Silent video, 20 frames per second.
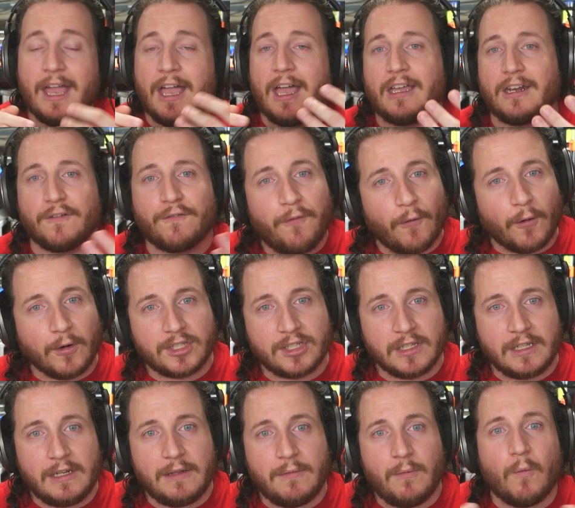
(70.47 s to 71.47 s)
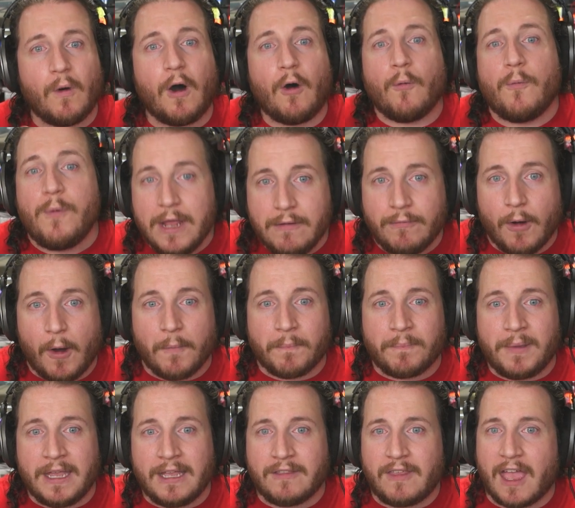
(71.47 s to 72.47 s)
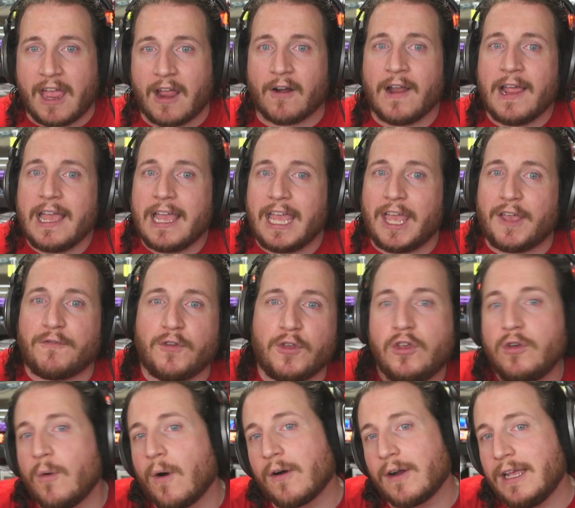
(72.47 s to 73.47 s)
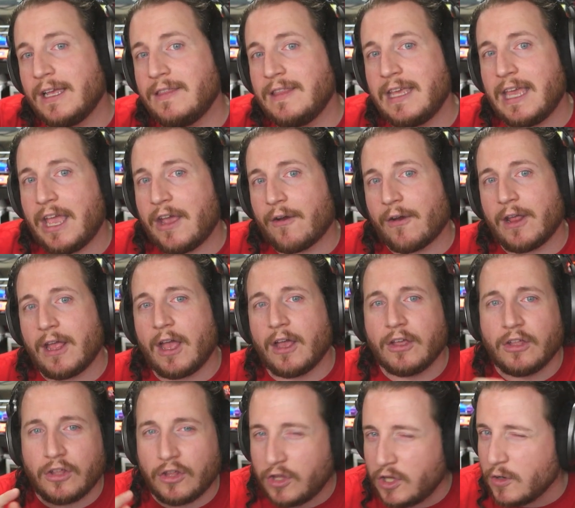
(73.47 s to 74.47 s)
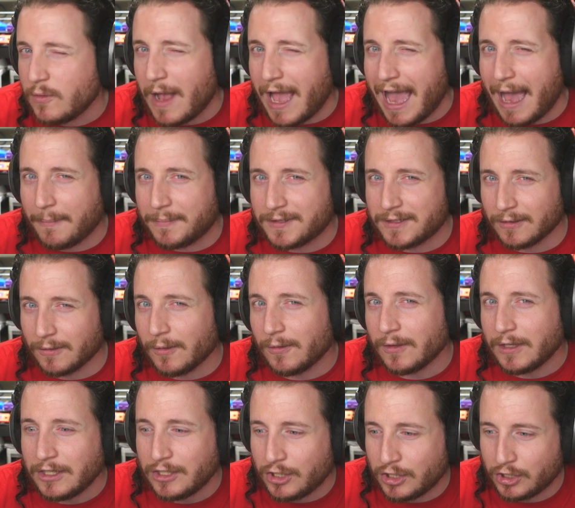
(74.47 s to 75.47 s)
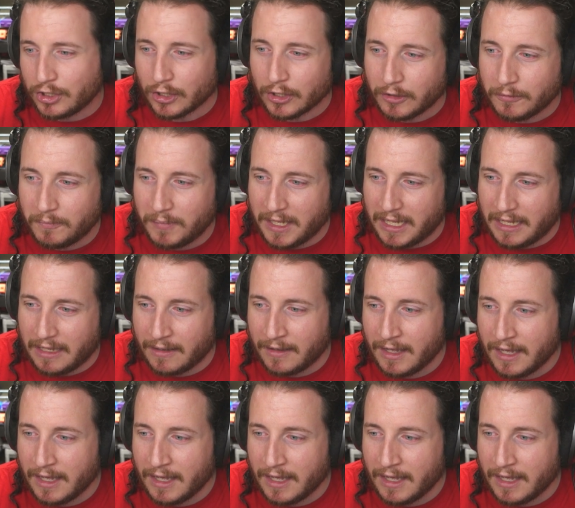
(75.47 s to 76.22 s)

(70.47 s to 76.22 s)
And unfortunately, while we won't be there, if you are in the area, you absolutely should be.